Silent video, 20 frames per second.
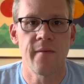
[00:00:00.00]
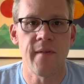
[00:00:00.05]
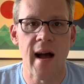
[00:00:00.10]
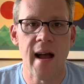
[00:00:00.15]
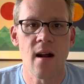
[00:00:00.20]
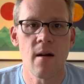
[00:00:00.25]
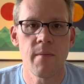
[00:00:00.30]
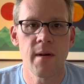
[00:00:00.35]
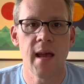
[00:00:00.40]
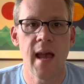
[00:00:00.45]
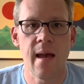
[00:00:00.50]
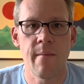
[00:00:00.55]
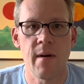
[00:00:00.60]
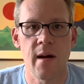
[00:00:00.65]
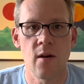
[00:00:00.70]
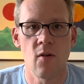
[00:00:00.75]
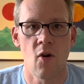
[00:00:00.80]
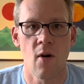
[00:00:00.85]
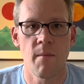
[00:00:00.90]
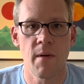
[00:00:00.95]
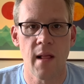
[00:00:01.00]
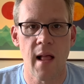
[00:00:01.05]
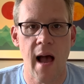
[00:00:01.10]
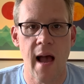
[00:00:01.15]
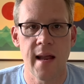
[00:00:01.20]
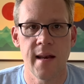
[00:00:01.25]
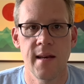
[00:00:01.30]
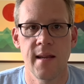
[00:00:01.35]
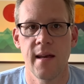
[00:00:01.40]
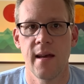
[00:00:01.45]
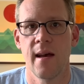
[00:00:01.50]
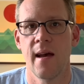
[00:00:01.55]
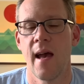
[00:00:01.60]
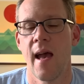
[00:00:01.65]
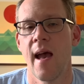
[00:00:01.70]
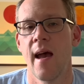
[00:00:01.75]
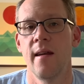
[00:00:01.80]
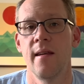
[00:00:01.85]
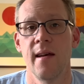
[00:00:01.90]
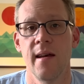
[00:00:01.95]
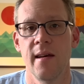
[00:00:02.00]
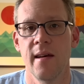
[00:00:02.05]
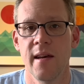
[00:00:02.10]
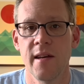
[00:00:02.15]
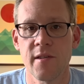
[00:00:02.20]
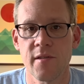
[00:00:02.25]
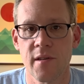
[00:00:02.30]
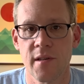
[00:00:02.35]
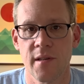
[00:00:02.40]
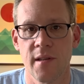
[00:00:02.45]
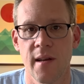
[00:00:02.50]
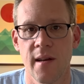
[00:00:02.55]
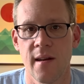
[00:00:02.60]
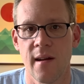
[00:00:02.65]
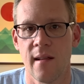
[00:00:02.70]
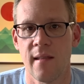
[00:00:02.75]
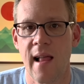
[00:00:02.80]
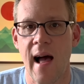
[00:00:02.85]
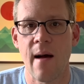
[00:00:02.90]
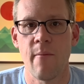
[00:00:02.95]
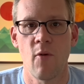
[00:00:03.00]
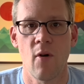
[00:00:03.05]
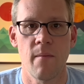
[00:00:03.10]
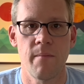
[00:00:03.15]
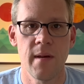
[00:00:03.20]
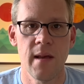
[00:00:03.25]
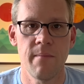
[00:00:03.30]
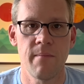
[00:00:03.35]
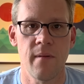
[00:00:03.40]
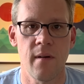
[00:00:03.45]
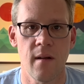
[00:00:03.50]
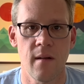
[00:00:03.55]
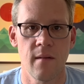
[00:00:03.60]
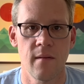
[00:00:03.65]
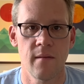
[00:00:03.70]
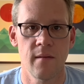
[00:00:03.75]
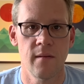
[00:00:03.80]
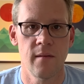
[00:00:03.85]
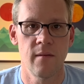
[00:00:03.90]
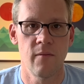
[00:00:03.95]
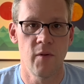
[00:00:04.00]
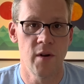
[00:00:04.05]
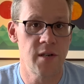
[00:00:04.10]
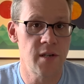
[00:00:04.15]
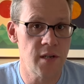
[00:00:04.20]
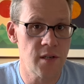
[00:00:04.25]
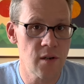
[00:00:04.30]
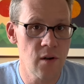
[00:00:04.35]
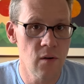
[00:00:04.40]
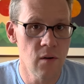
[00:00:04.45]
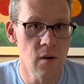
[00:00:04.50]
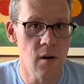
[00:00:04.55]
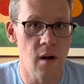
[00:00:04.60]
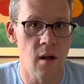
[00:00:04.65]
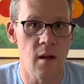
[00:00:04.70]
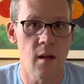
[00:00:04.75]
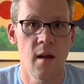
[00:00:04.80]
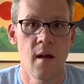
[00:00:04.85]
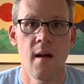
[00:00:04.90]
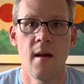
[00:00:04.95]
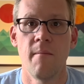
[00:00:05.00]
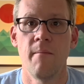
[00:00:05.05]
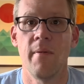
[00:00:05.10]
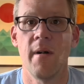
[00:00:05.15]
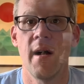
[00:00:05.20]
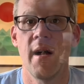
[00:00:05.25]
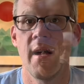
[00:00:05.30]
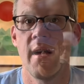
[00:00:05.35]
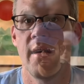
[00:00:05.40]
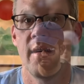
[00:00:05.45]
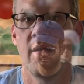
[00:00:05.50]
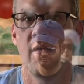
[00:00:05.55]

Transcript: FIRE became a normal idea, and it interested a lot more people, which is cool. But